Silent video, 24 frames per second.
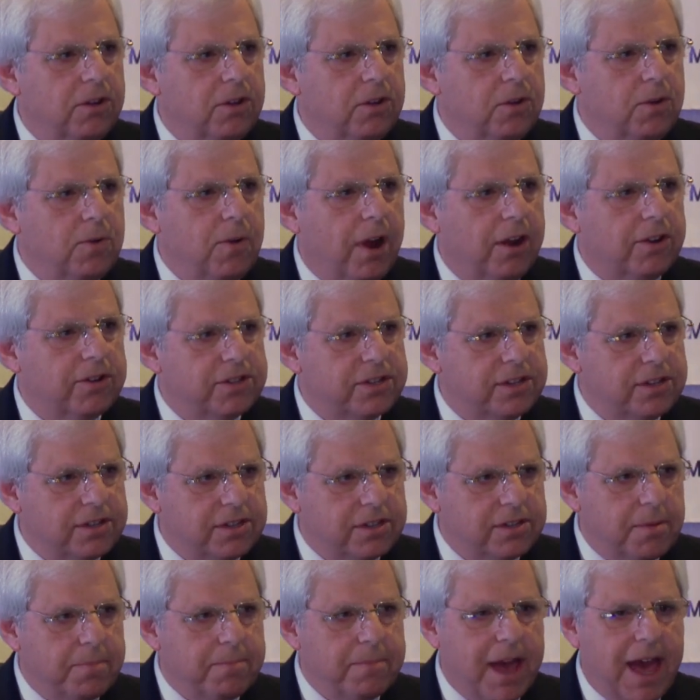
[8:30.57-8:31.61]
who are
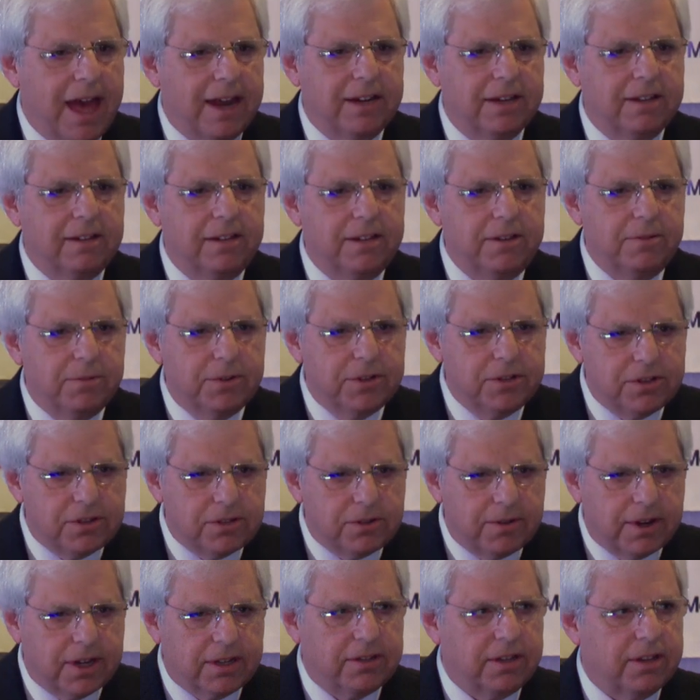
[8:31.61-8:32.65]
systematically
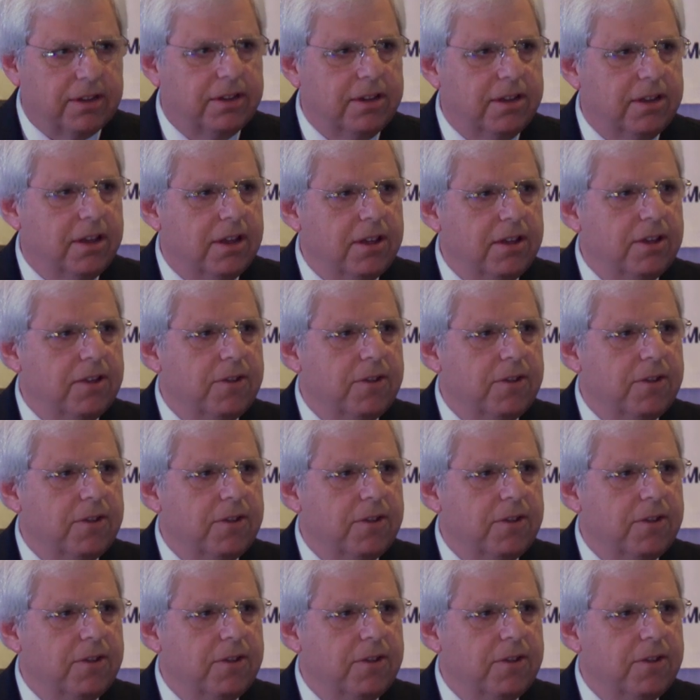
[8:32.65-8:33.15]
restricted